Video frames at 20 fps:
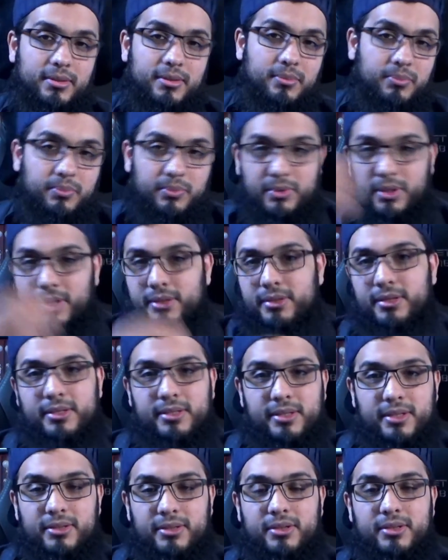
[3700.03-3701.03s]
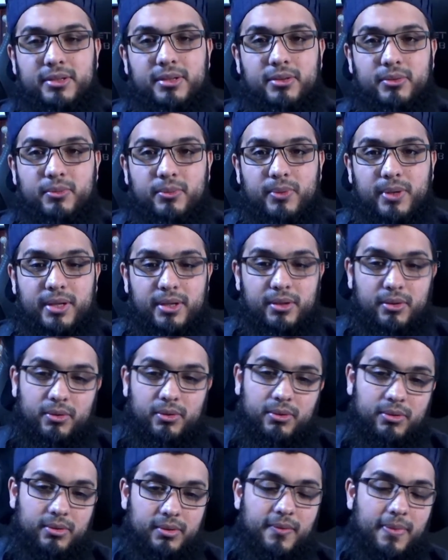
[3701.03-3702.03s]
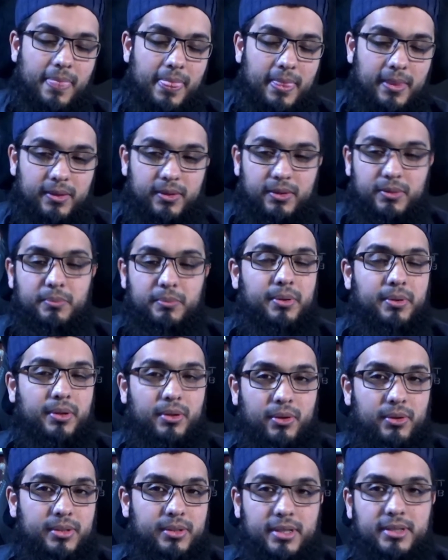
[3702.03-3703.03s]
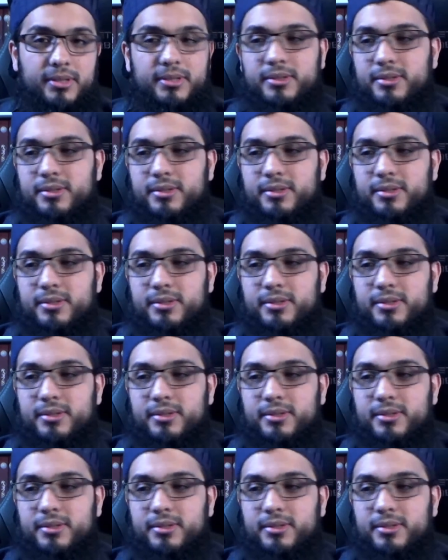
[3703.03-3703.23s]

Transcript: You can either wear it or you can pray on it, and